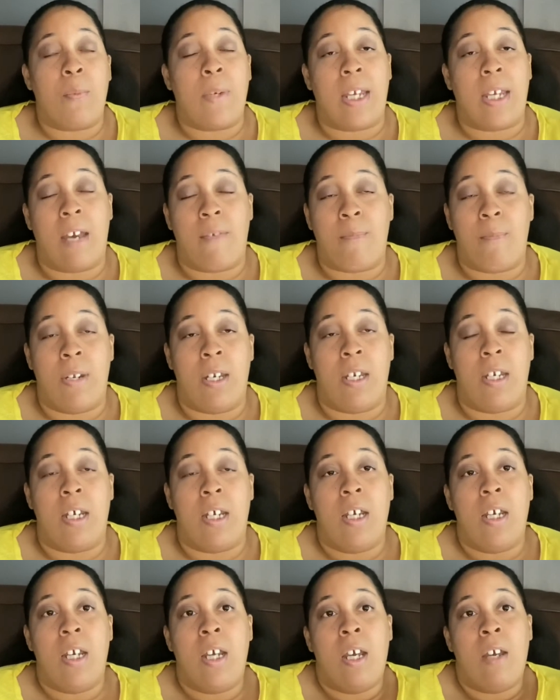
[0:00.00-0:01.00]
We have been
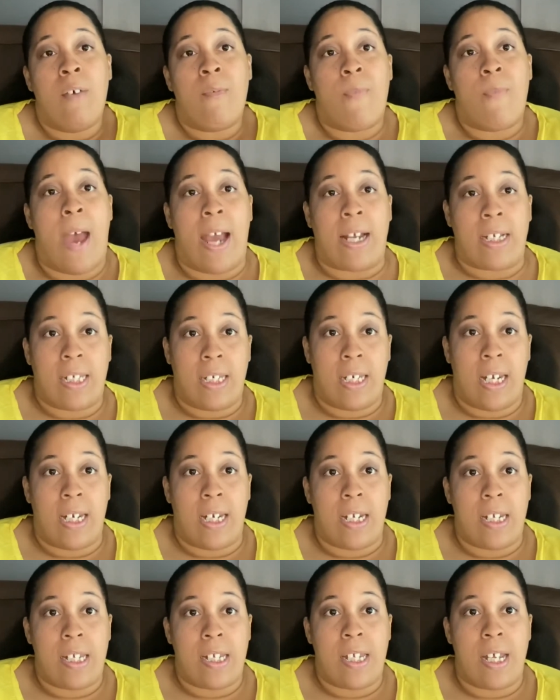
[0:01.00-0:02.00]

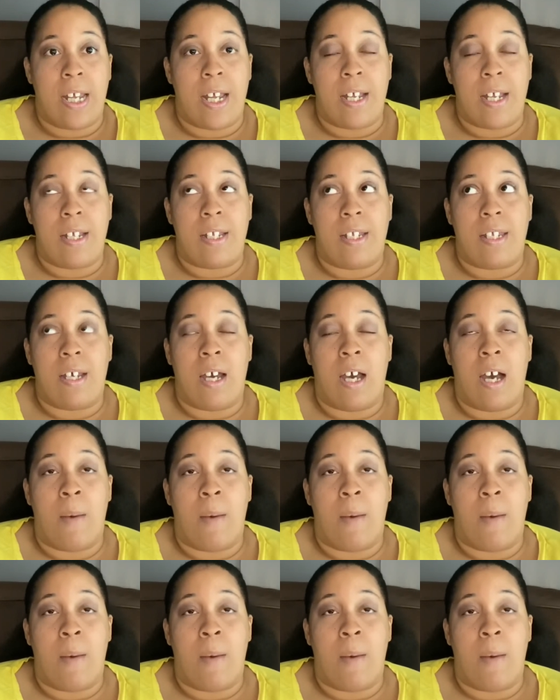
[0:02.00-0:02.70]
vaccinated since